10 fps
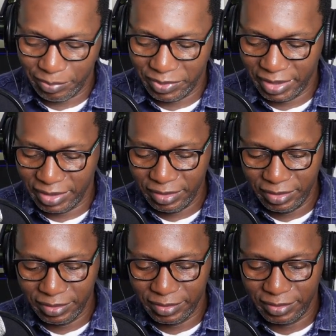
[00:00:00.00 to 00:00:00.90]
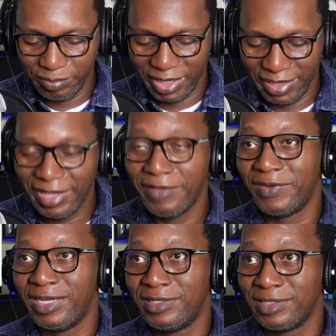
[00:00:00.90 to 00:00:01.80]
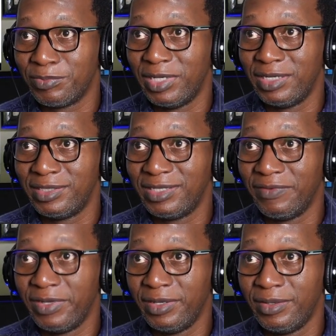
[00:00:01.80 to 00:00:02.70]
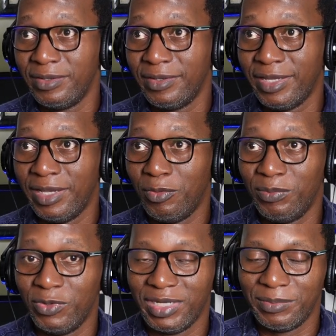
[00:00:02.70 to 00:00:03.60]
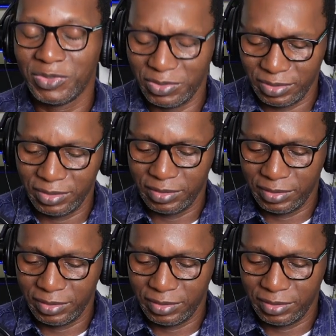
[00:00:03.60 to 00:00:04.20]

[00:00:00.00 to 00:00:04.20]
I'm playing my A flat suspended 7. Okay, one more time. So